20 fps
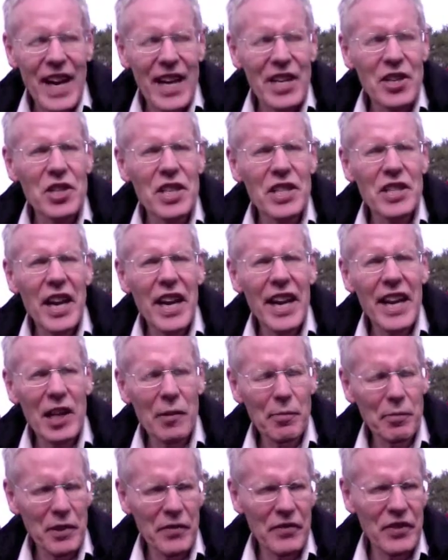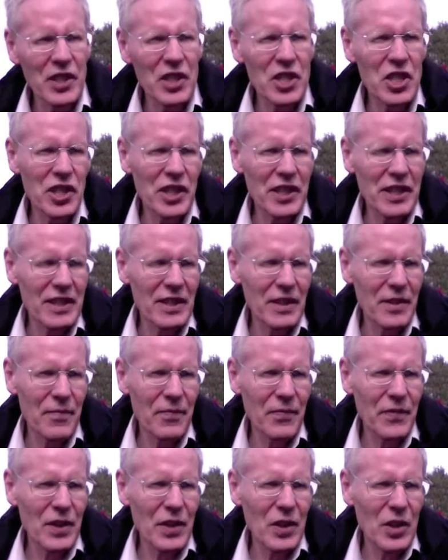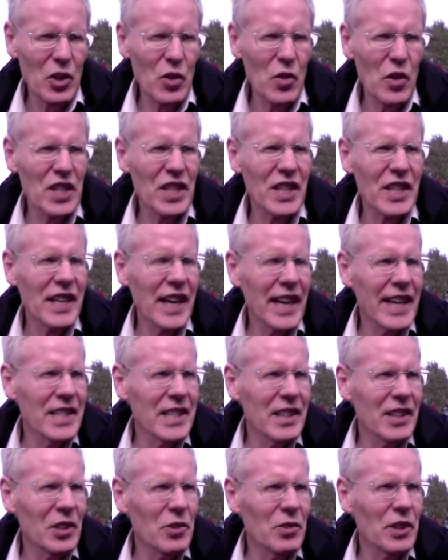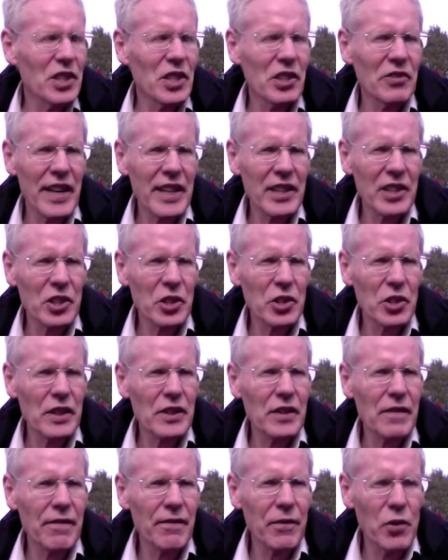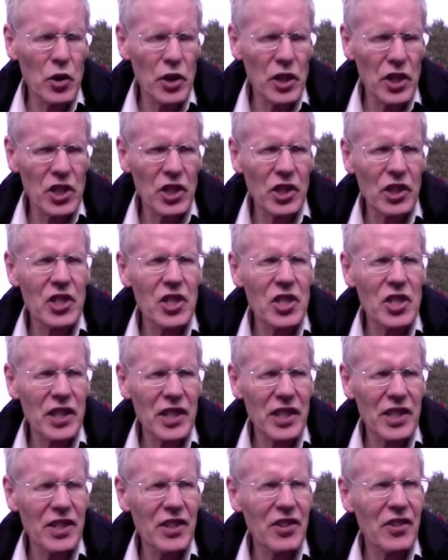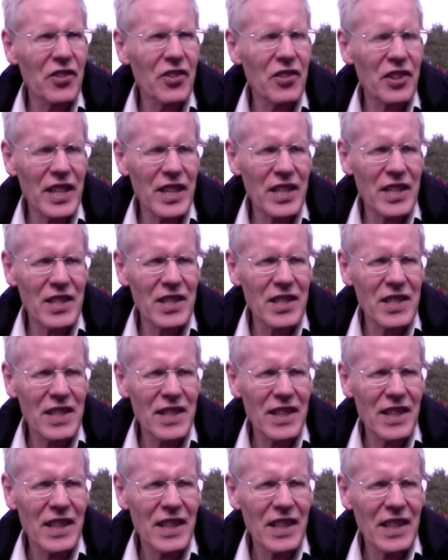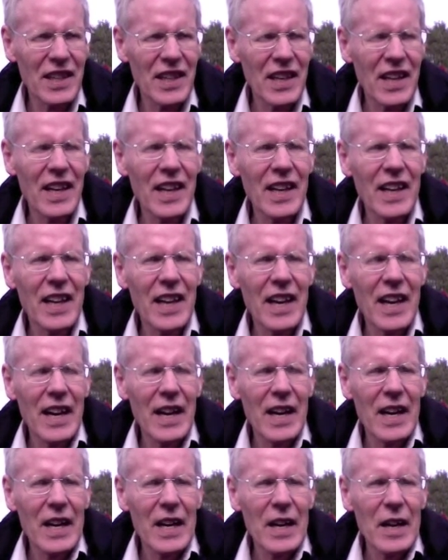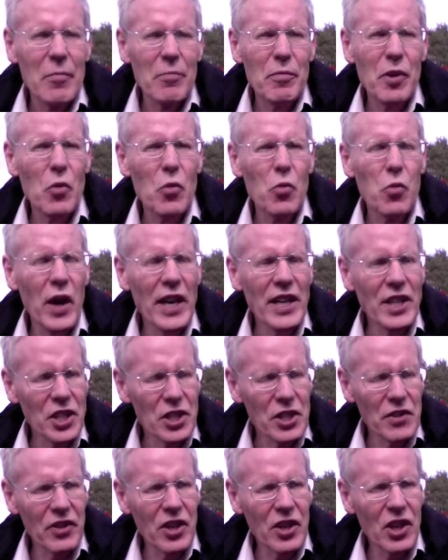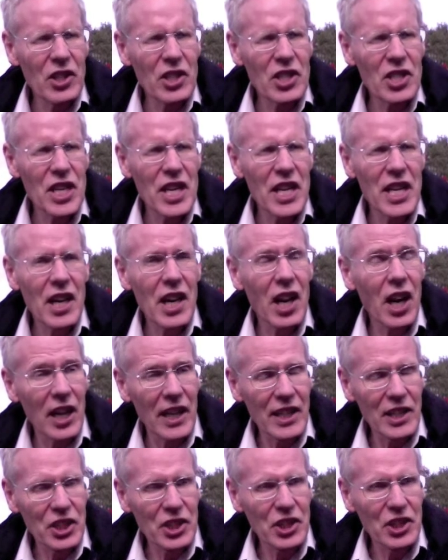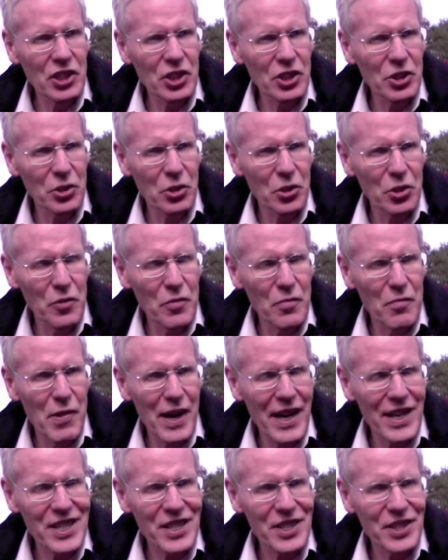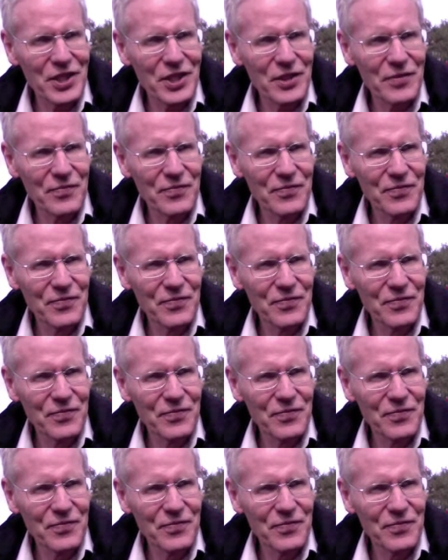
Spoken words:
And you need the help of the instructor who is guiding you and directing you to focus on certain things. But once you've got, say, clutch control mastered,